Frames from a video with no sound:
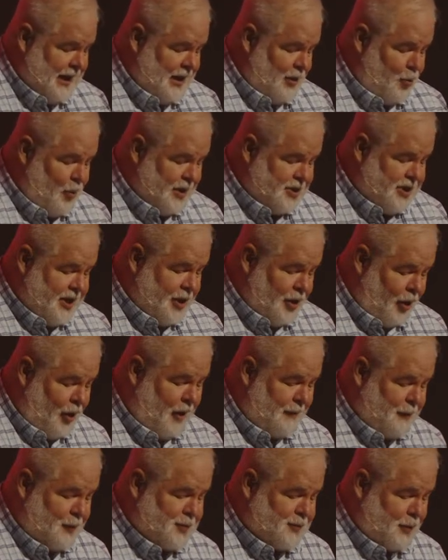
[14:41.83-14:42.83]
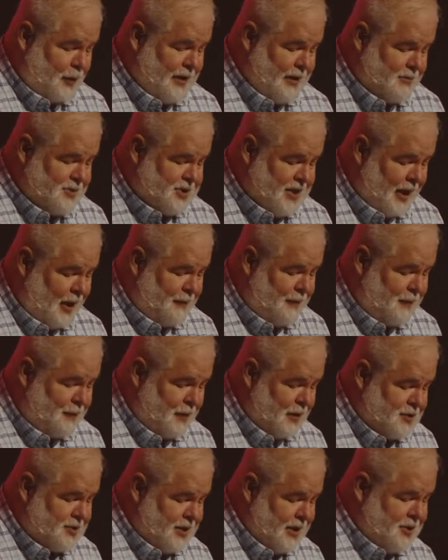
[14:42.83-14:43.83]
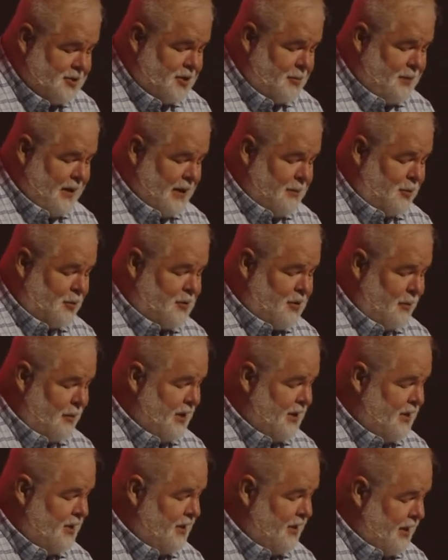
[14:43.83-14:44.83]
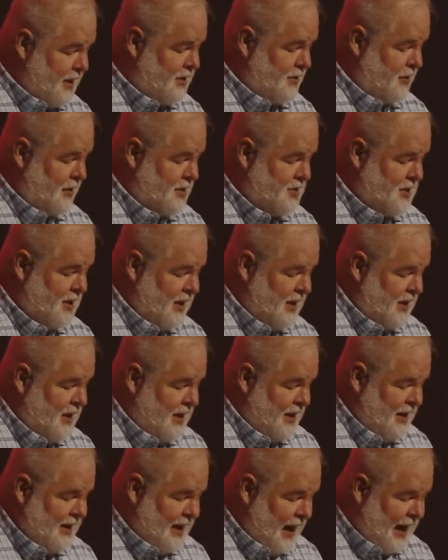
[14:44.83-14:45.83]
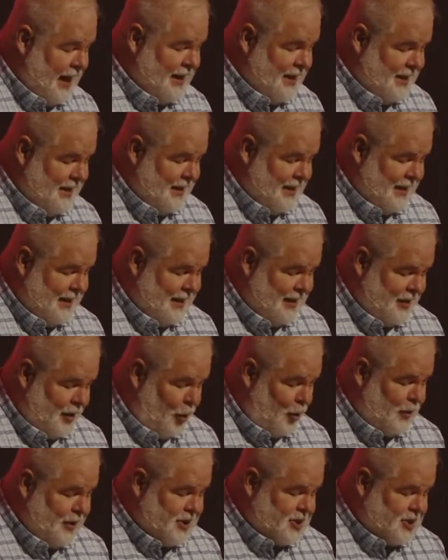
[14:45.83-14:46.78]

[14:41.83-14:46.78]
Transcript: which he offers for himself and for the sins of the people committed in ignorance. The Holy